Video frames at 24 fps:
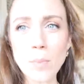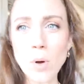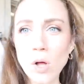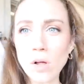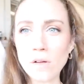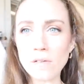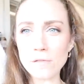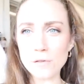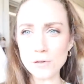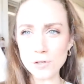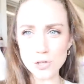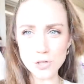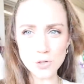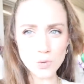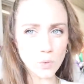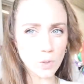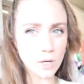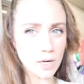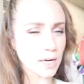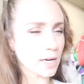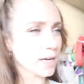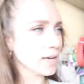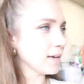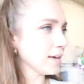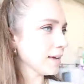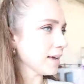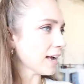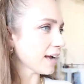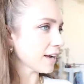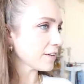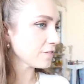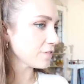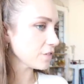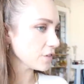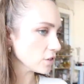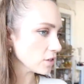mall for sure.
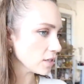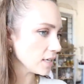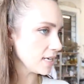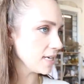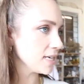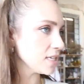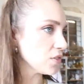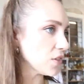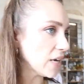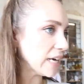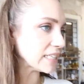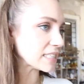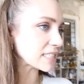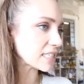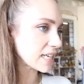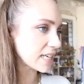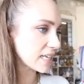I feel like that's